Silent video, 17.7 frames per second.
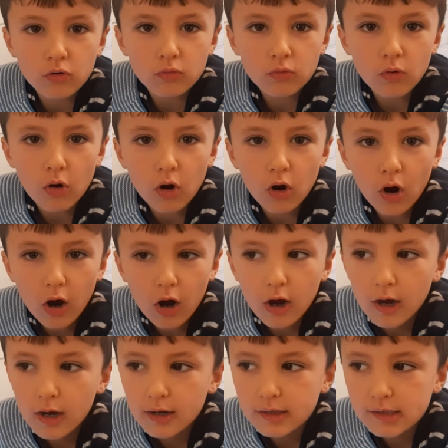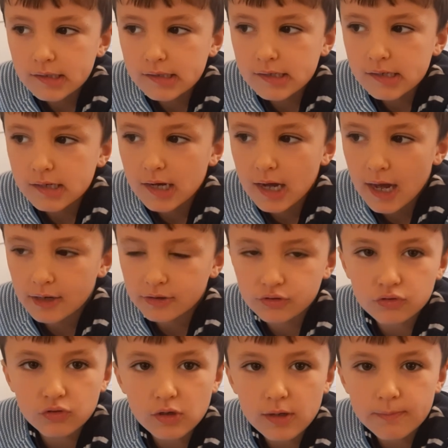a walk
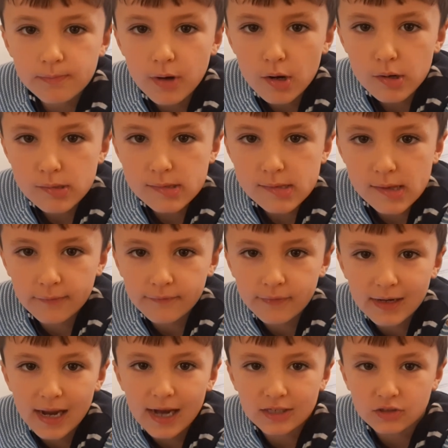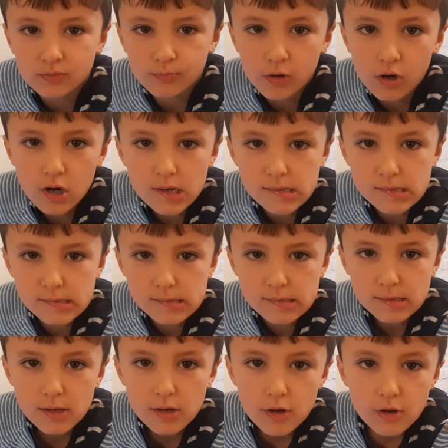and we posted for
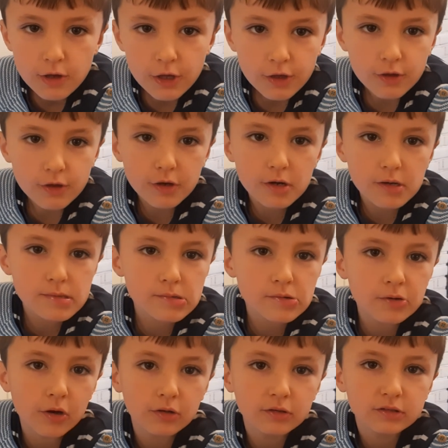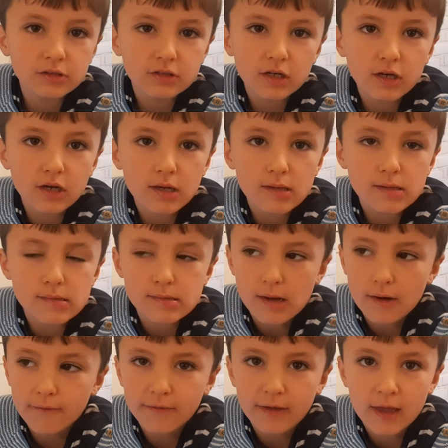Letterbox. We also gone to
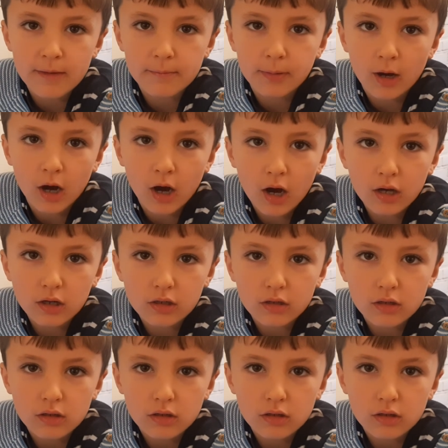Southgate Park.